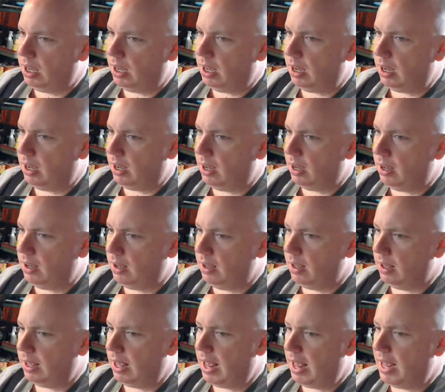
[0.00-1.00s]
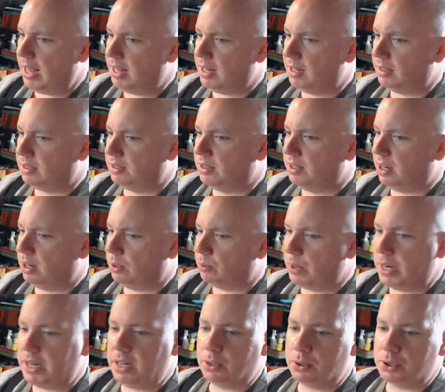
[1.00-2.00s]
at
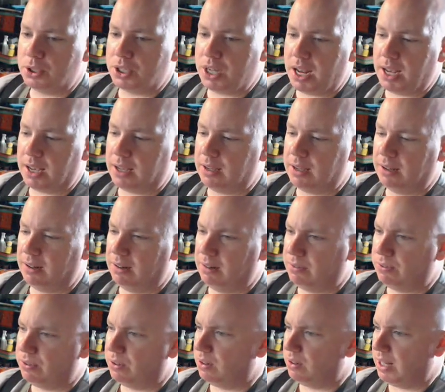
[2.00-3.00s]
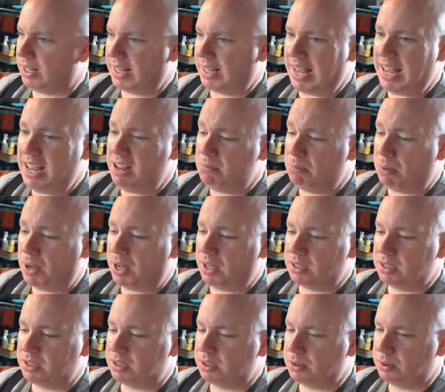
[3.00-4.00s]
Radio Shack for like
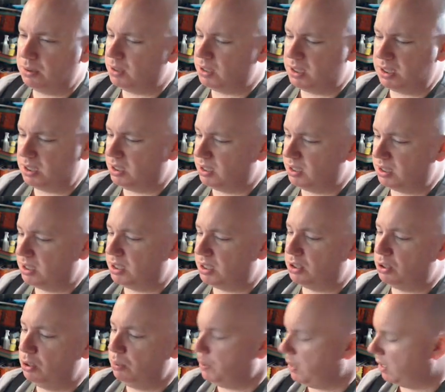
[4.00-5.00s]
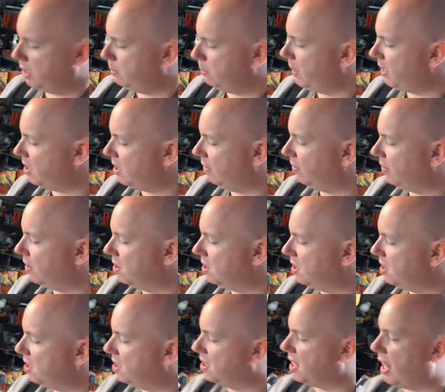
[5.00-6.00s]
$8, which is stupid expensive because
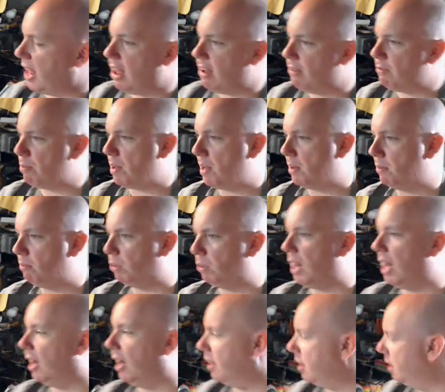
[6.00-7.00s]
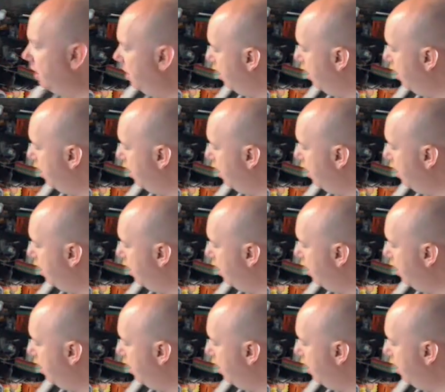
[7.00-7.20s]
this is a half-pound block.